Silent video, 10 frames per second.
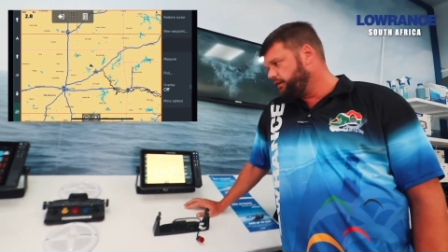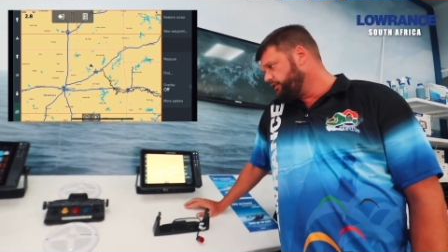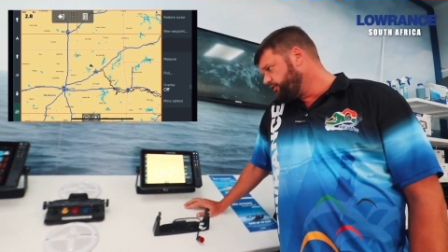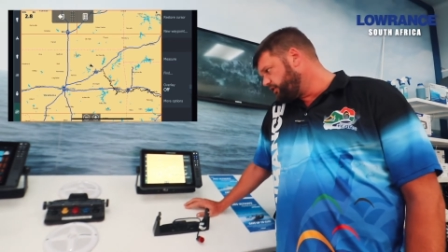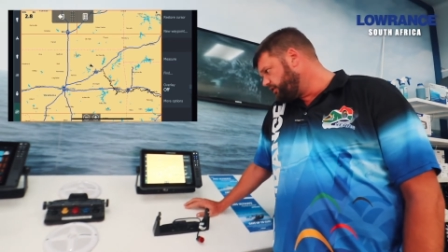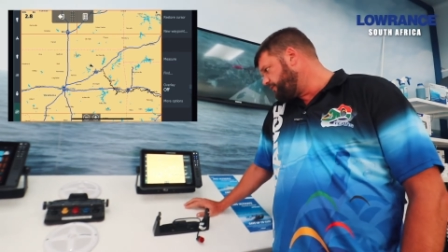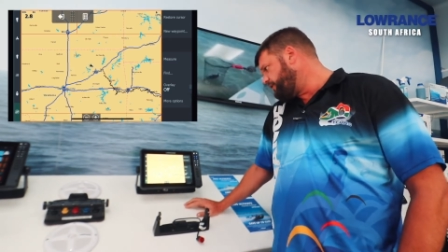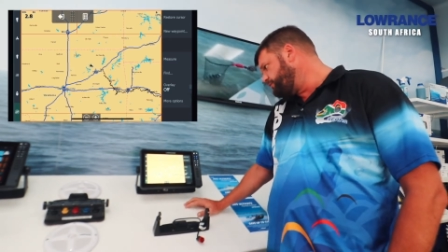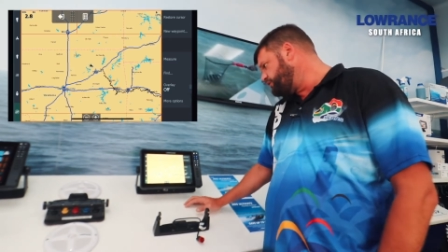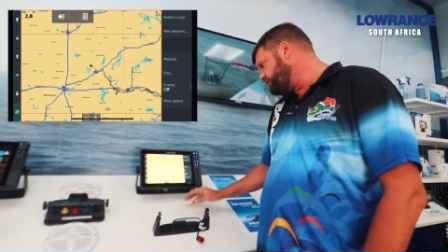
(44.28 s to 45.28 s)
So
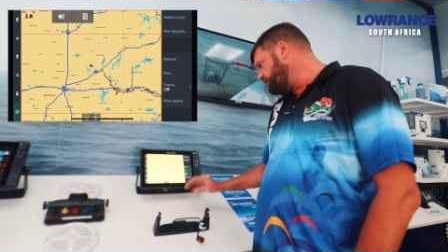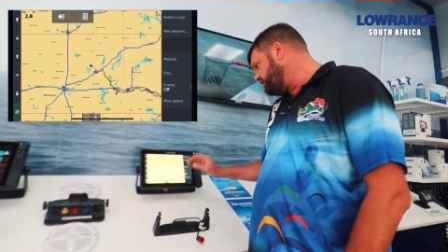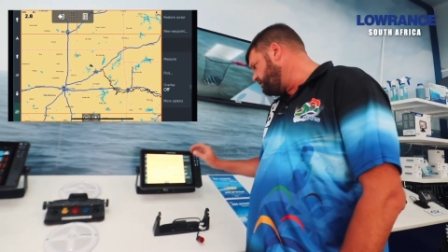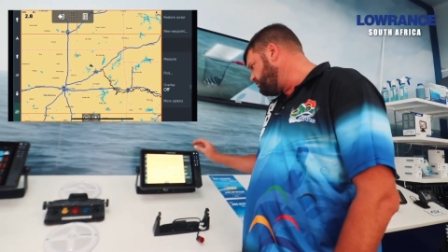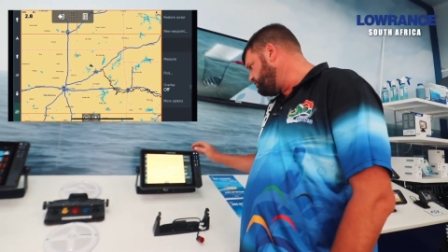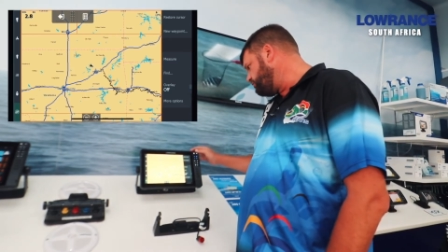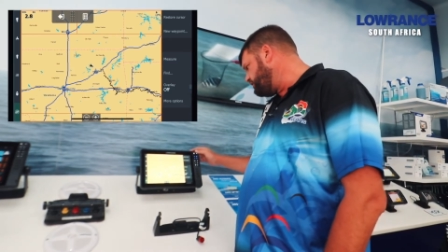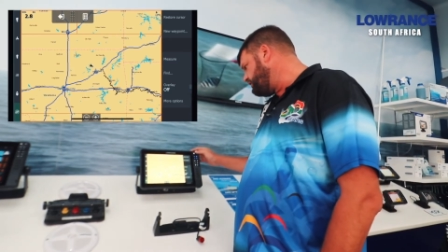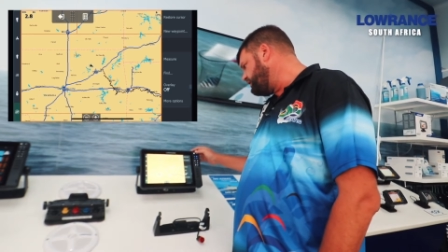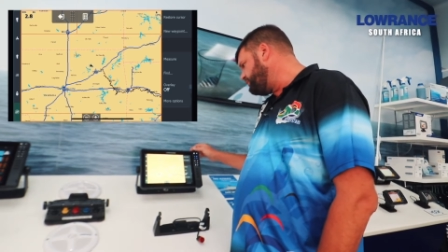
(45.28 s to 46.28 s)
I'm just going to go
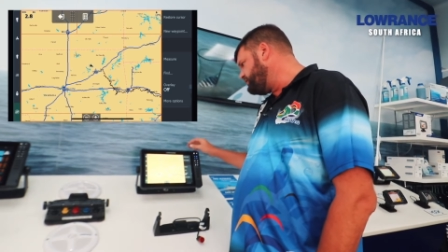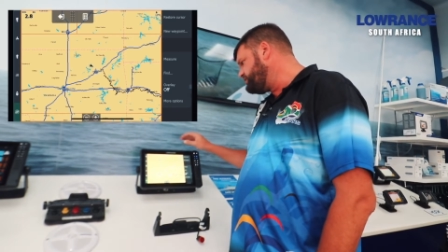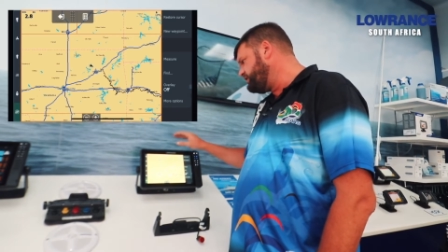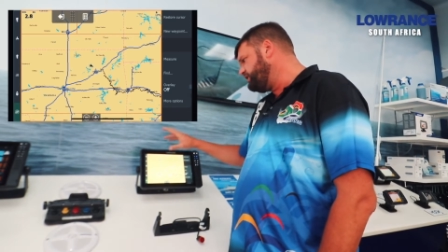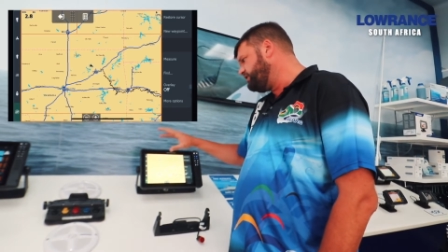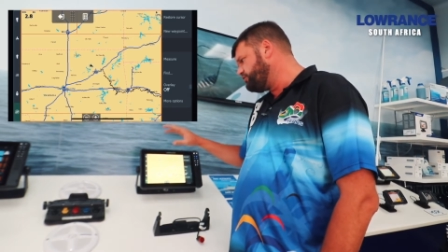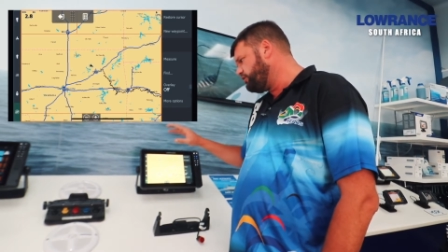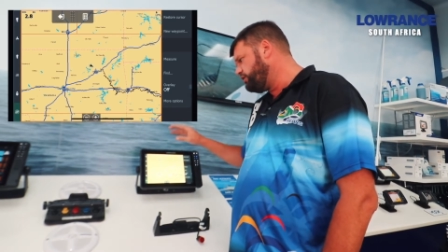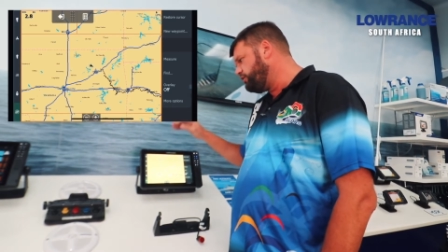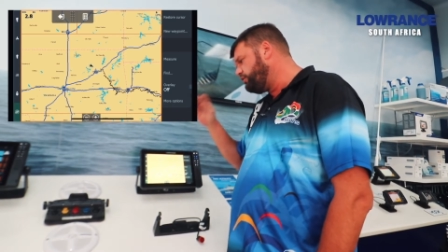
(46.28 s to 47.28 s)
through a couple of settings
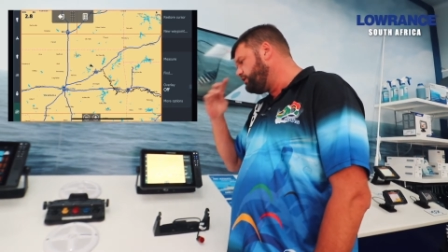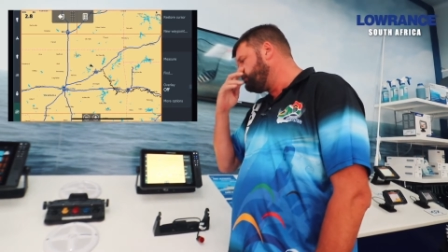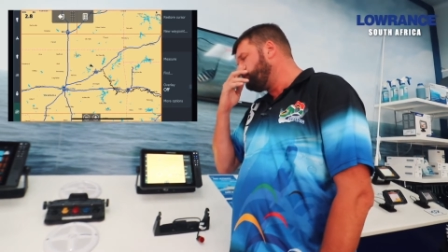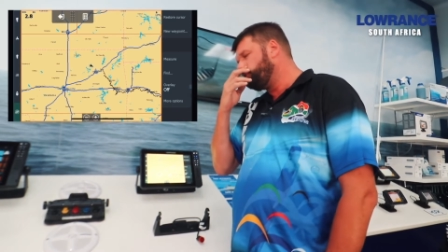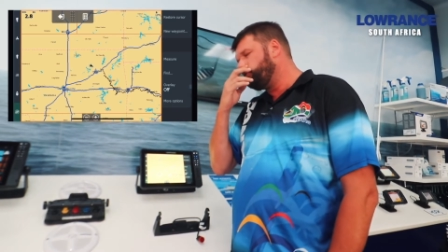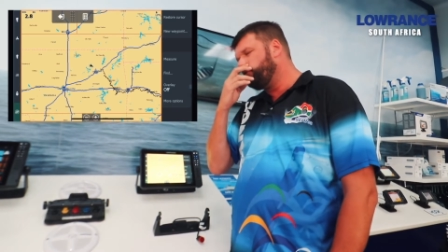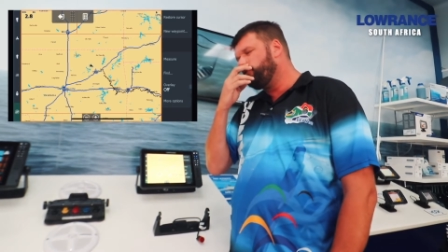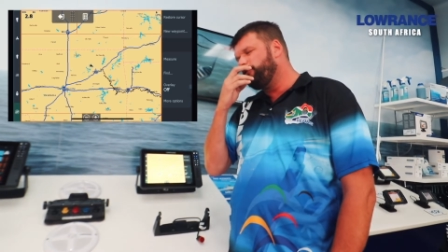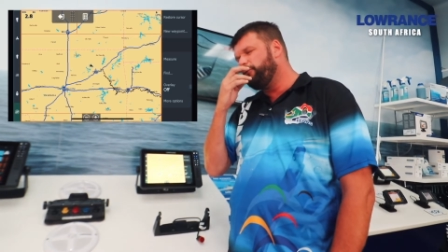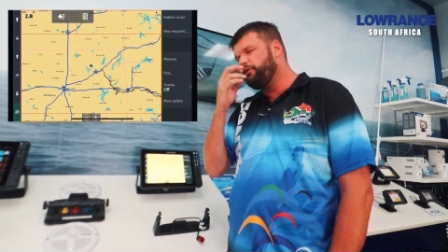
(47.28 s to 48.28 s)
on the unit, what to look
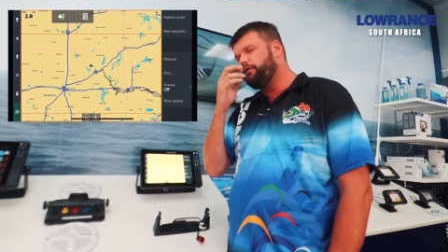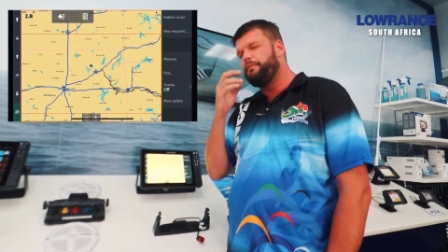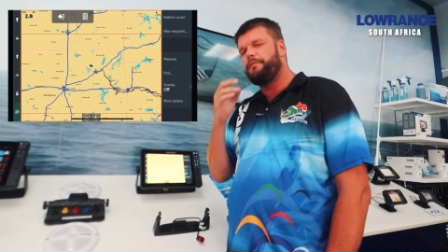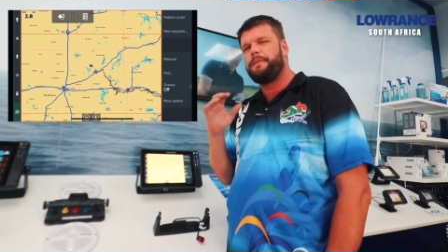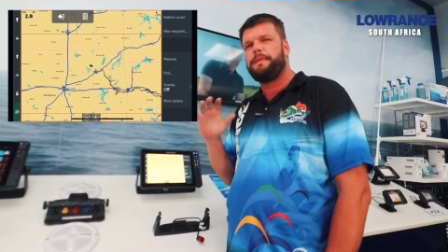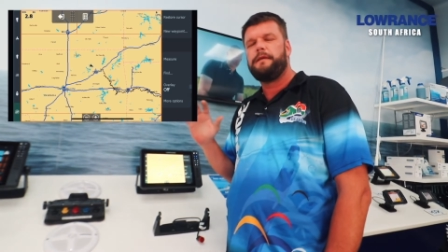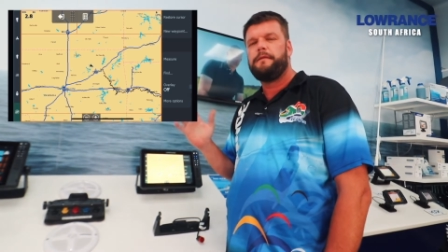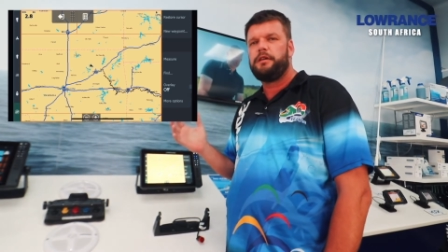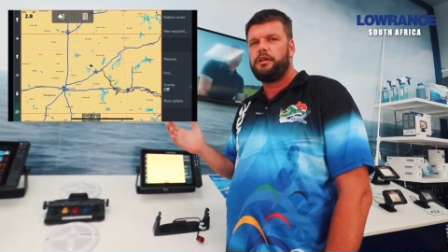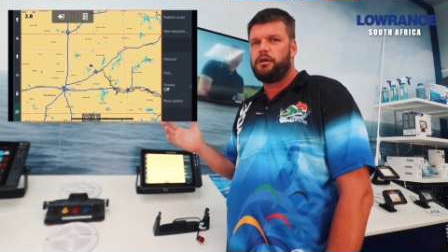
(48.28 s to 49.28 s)
for,
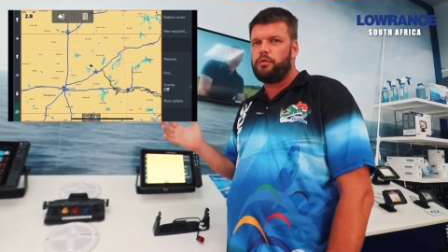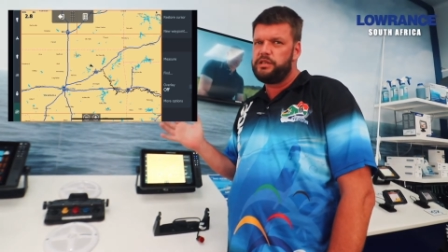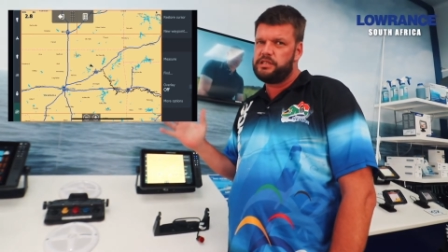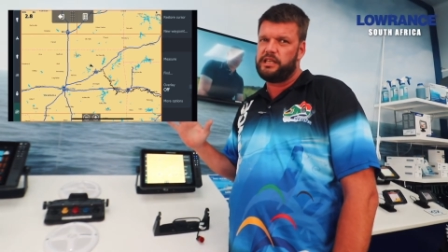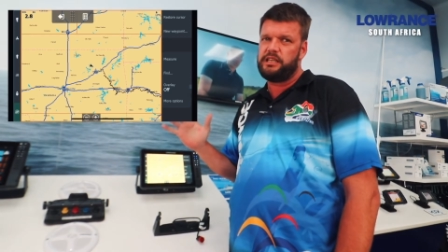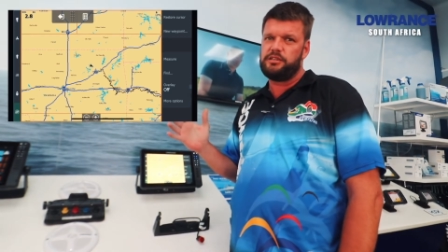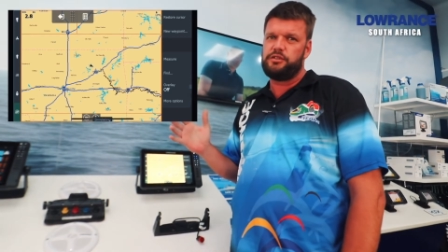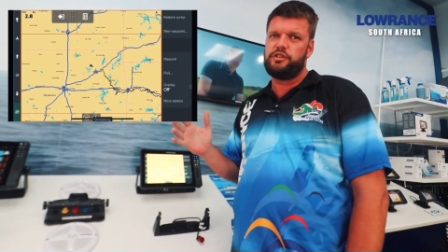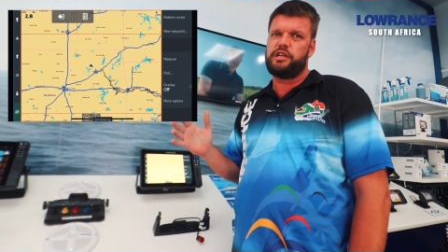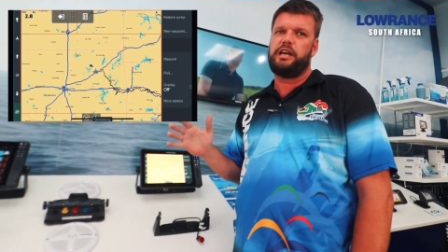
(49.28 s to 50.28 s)
which settings
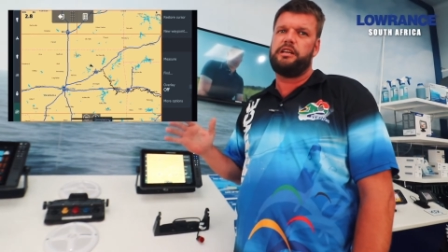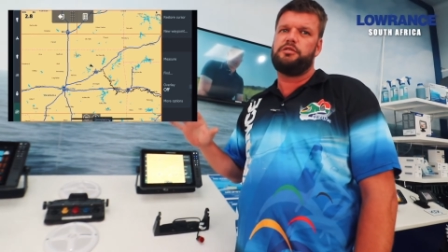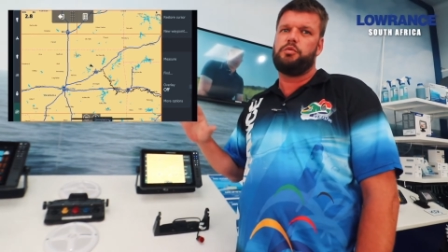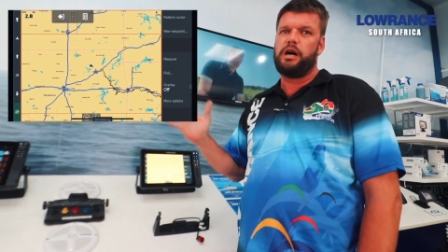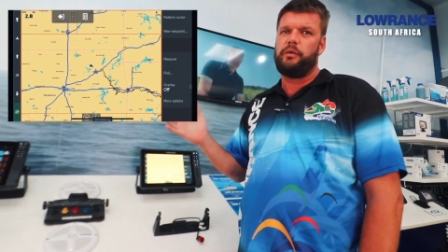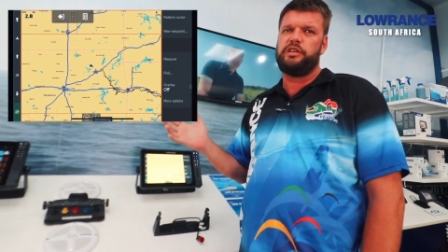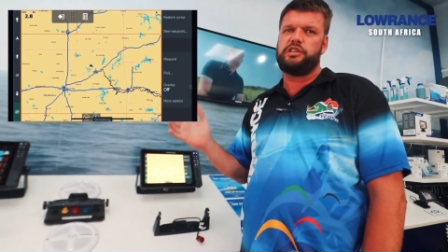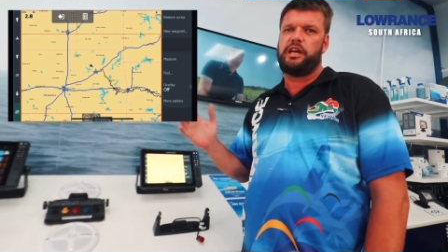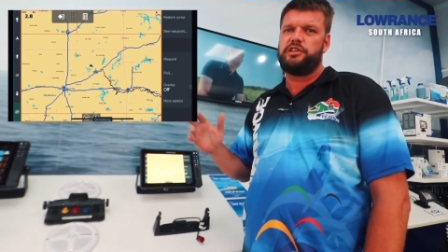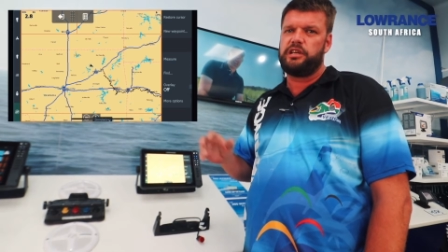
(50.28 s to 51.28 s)
to change, why we're
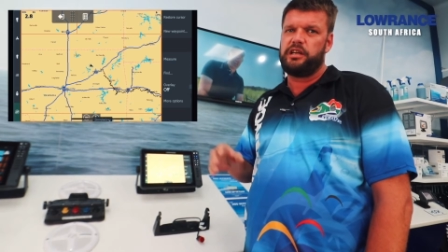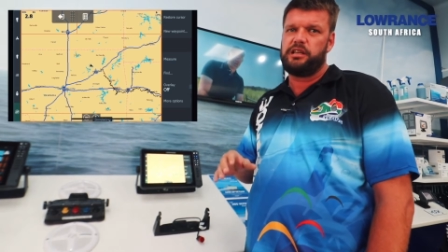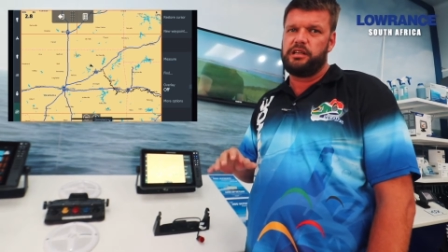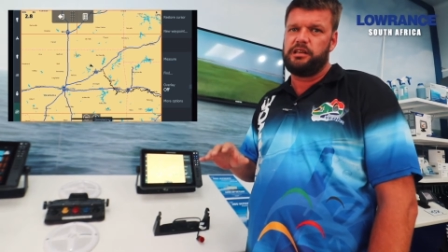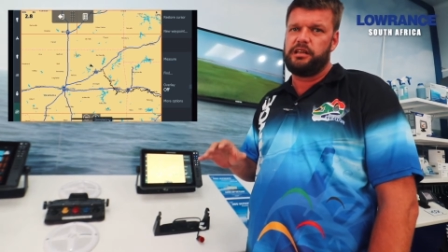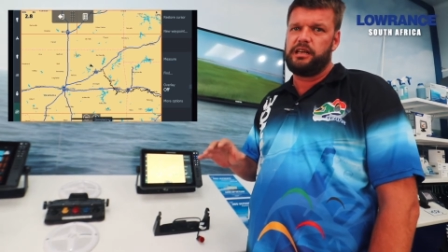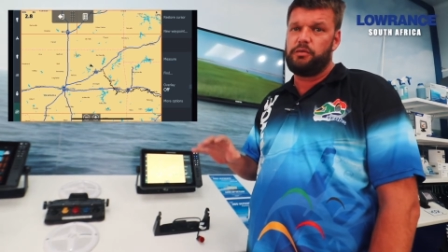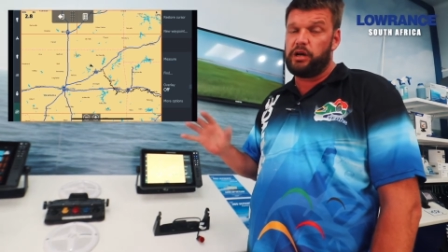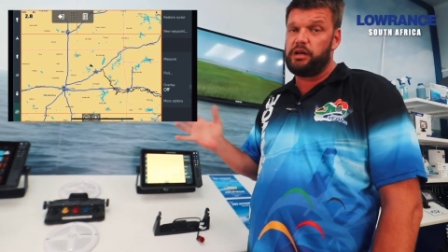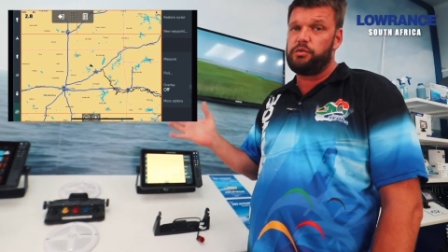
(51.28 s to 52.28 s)
changing it and
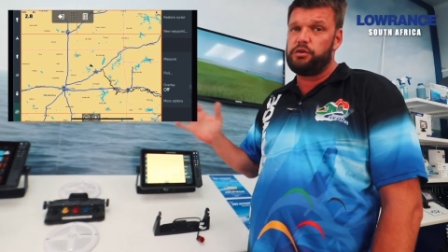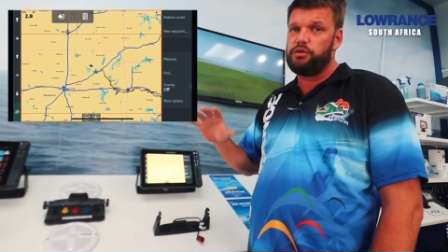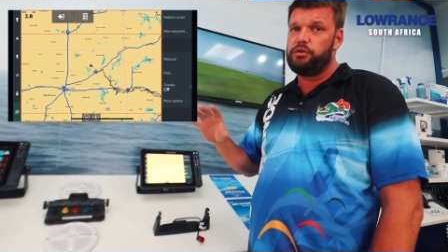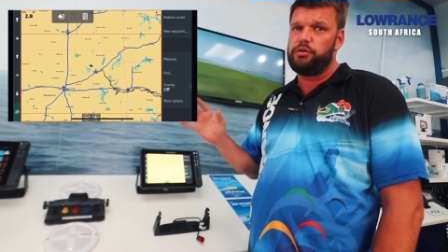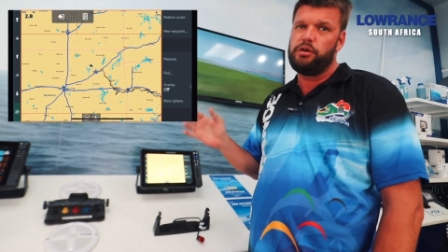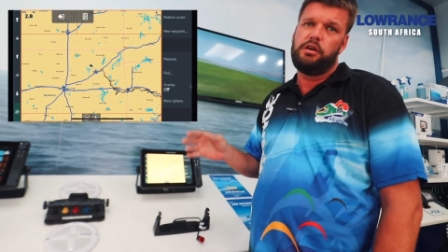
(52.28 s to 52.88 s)
what it will do